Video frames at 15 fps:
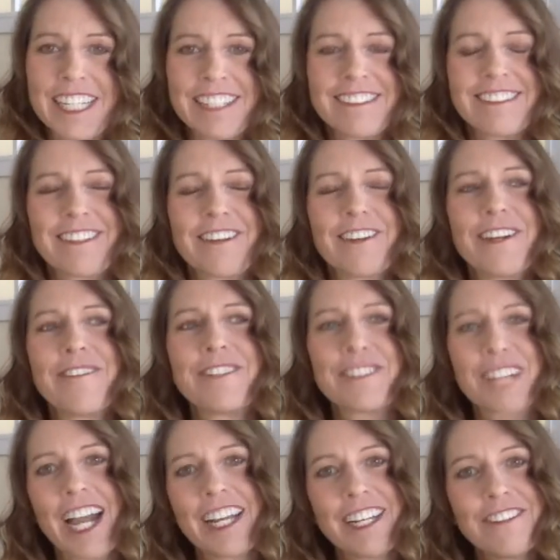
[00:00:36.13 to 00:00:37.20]
And so it was
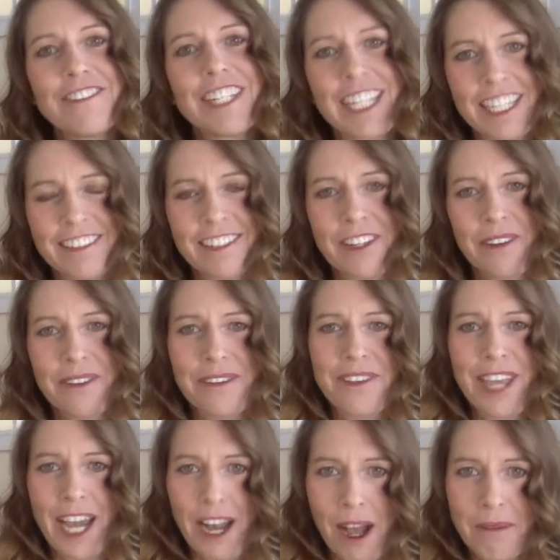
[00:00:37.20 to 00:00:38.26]
kind of neat to go through
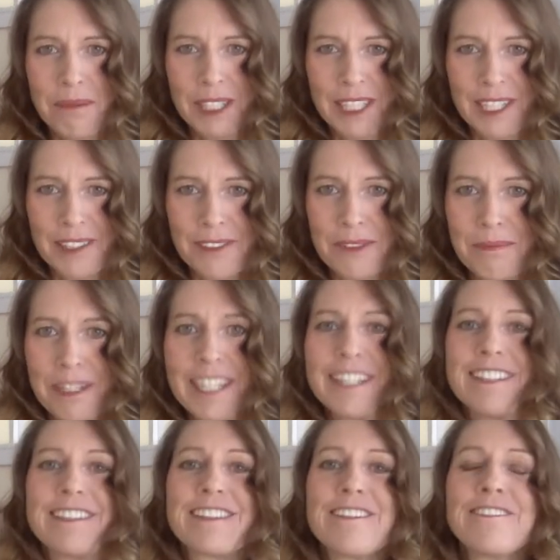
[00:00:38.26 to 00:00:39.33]
that humbling
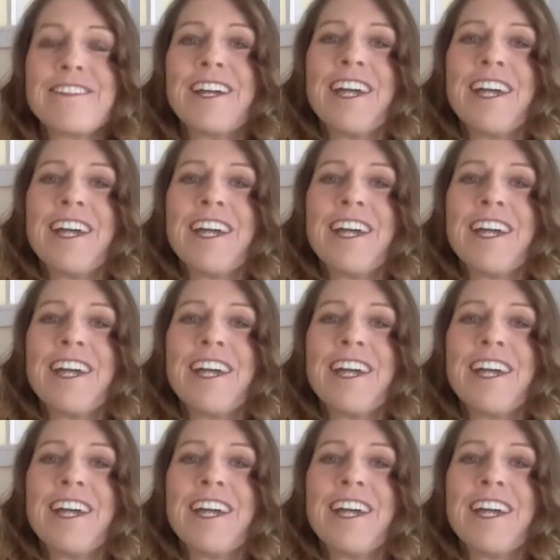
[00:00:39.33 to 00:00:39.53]
experience of,